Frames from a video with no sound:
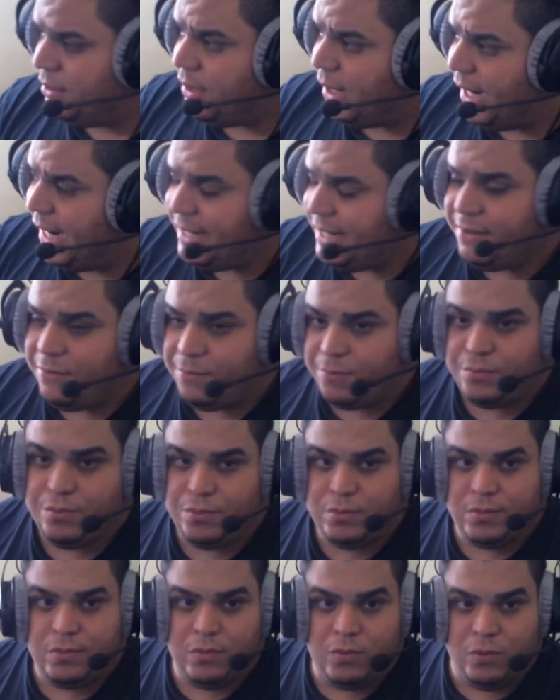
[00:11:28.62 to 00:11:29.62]
any
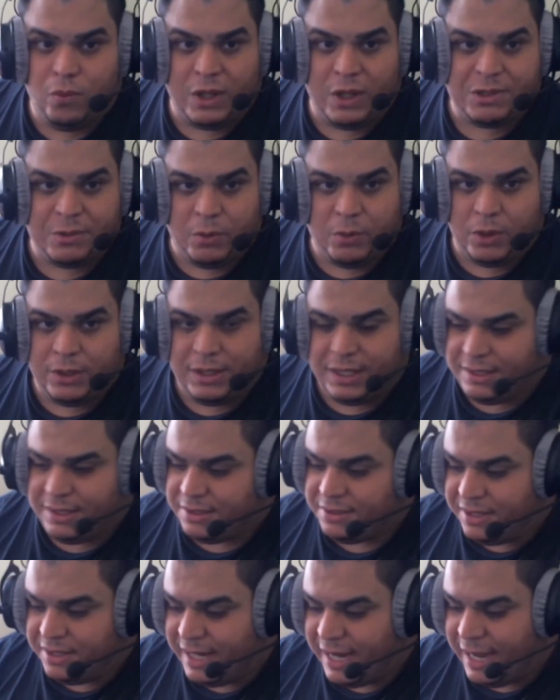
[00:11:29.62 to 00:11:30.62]
reservoir that
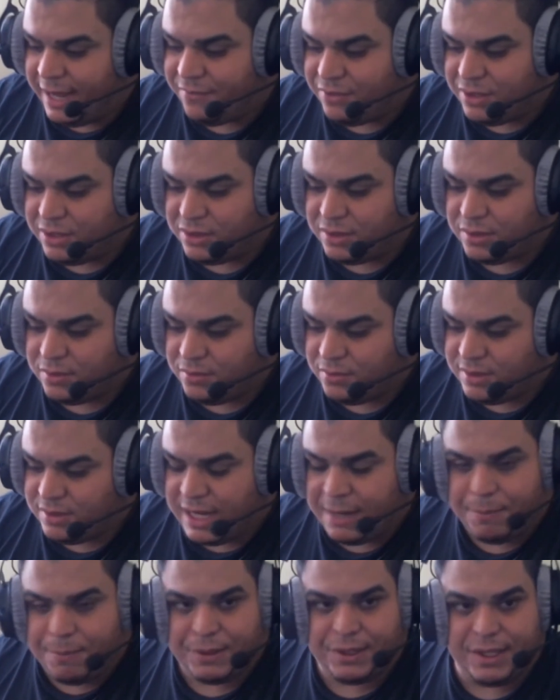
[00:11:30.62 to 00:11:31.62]
doesn't have this
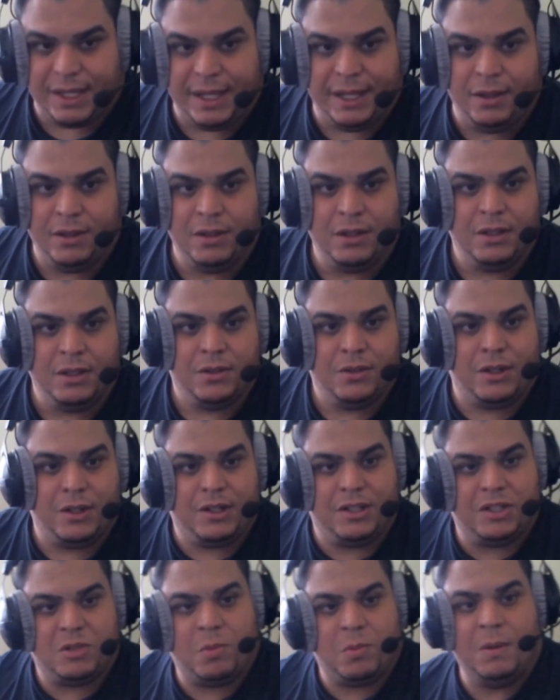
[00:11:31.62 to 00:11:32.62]
type of thing, you're
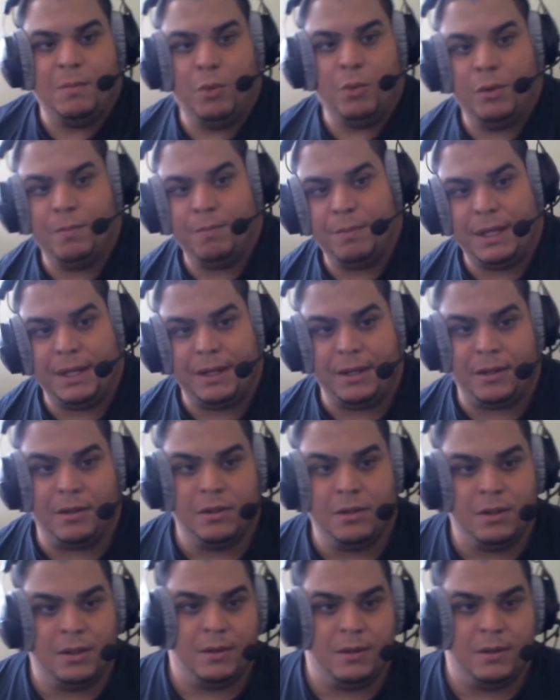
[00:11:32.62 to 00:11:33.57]
going to spend more money.